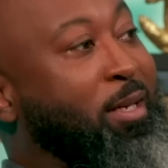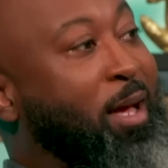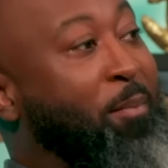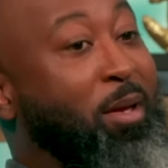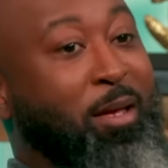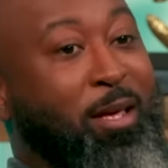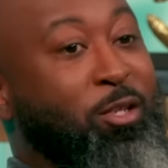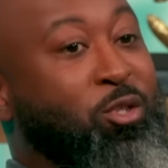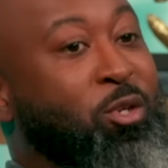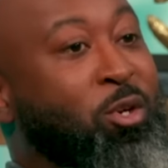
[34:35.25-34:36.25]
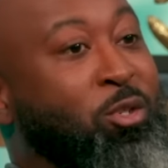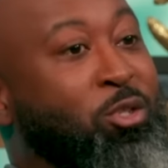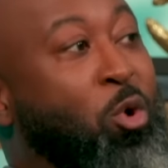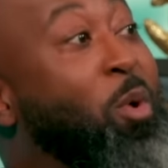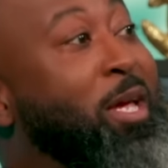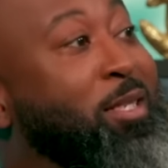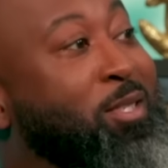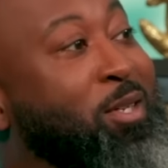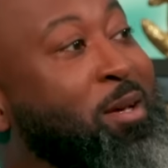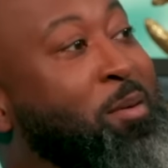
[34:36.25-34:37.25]
I mean, his
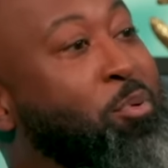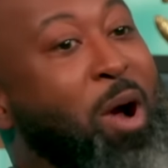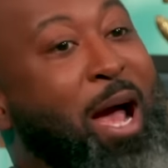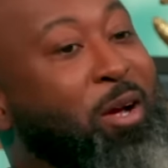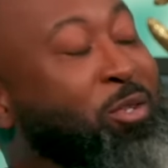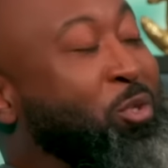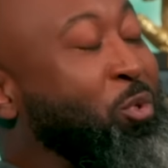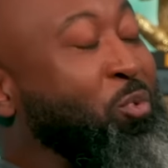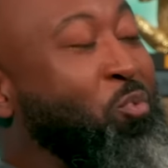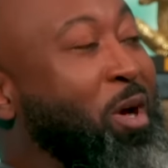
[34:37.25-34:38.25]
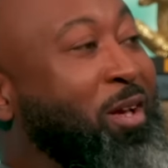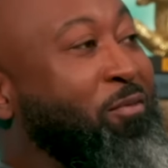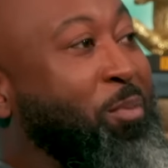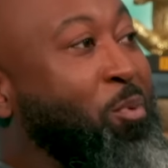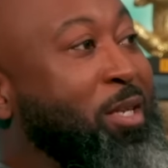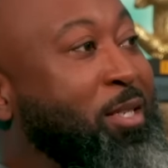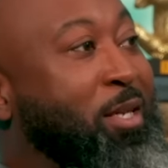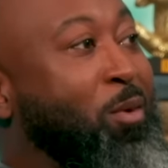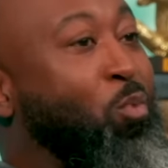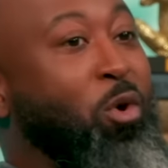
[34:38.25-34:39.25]
tweets prior to running for
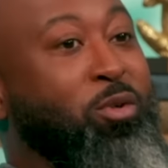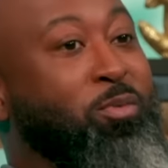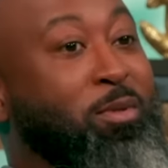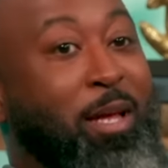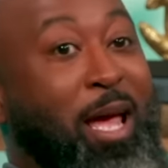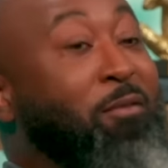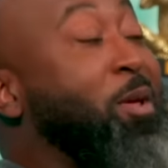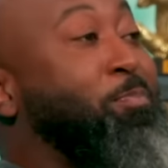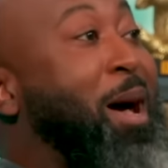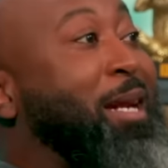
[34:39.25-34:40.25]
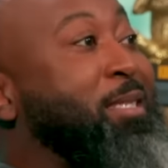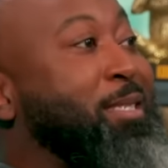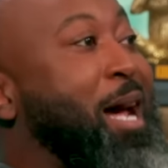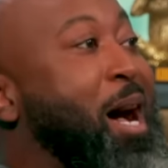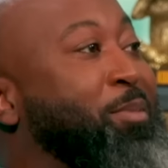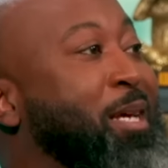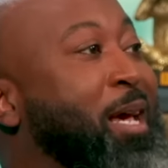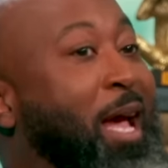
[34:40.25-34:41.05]
president were everybody stops.